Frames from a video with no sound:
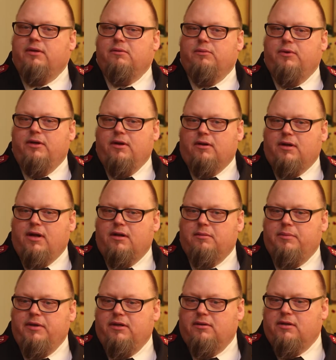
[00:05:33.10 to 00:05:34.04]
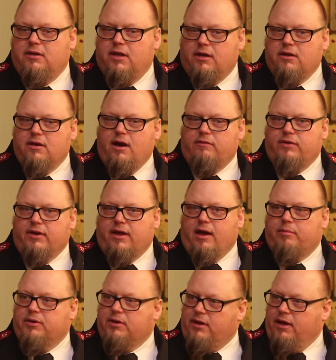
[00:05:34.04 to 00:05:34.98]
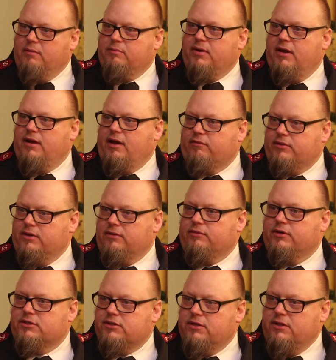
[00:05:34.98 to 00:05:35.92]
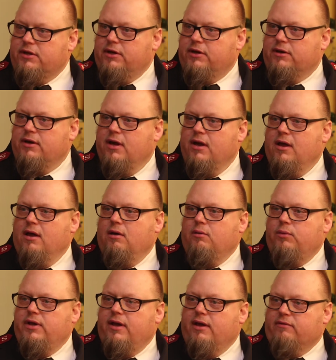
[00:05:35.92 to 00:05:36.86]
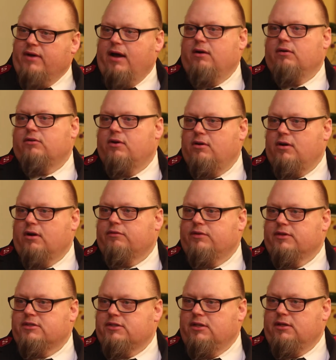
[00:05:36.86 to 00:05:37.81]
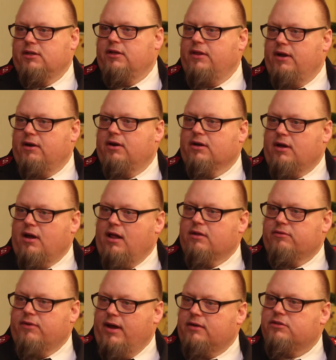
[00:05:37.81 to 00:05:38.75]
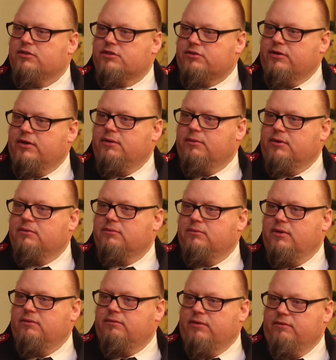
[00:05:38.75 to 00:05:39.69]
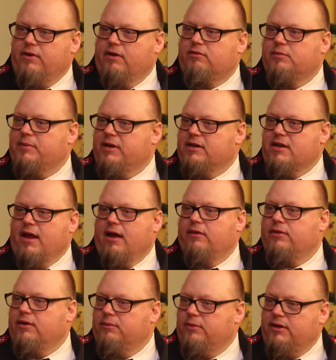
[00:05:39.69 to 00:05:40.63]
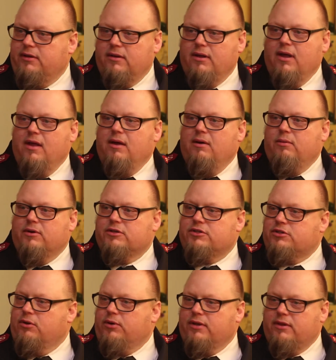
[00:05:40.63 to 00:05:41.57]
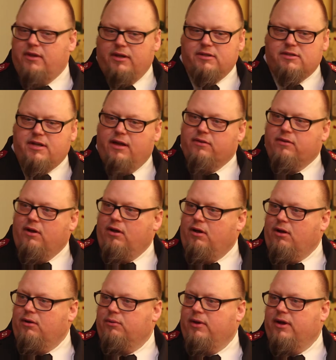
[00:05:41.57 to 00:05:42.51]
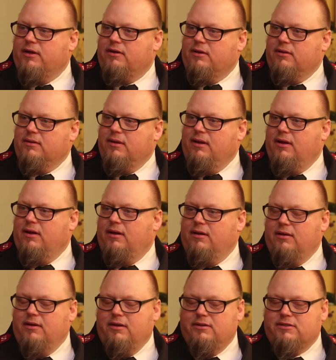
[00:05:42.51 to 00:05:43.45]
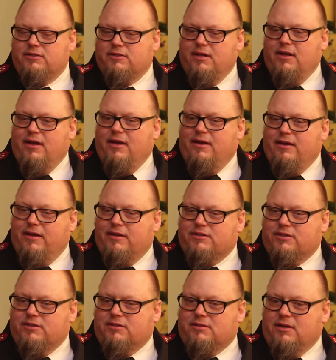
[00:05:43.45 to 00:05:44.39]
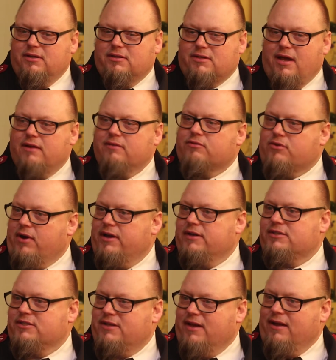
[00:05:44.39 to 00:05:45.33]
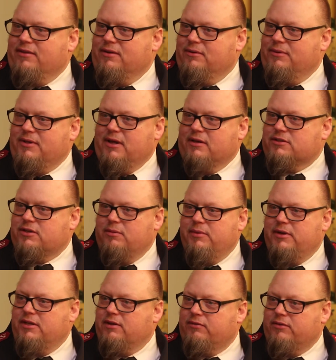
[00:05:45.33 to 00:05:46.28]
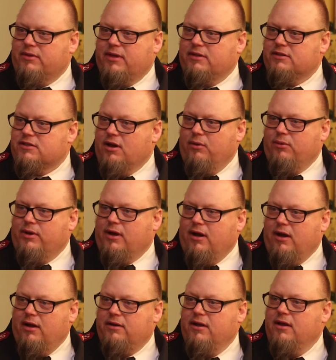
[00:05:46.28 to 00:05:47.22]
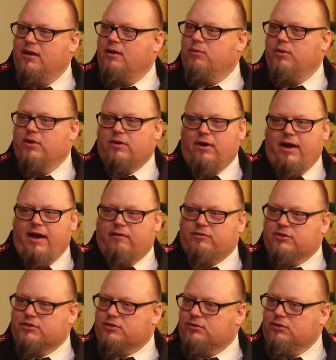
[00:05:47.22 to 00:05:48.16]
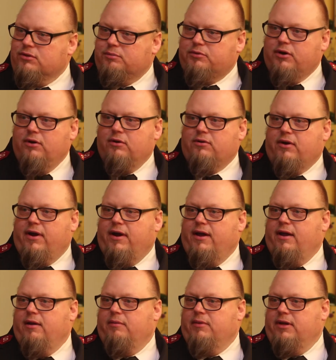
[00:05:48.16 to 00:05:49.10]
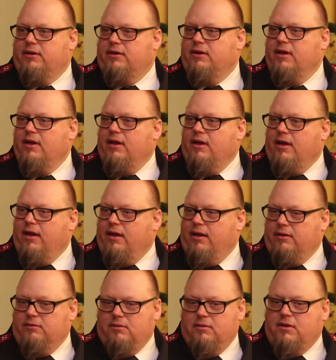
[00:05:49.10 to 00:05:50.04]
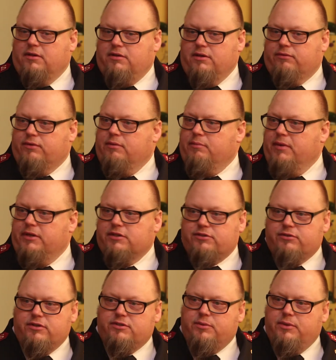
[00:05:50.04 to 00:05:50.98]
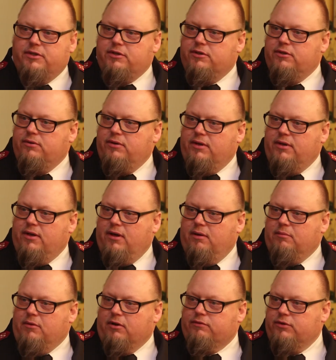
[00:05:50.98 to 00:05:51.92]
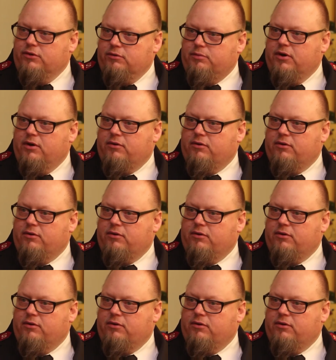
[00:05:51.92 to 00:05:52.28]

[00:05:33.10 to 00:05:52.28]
we, we are going to be kicking off a capital campaign after the first of the year. We have outgrown our facility there on Colorado Street. Where if you've ever been down there, we we're storing things down the hallway. You know, uh, it's it's just it's kind of crazy down there. We've got so many different things going on with our after school program and and the different ministries we do and um, our food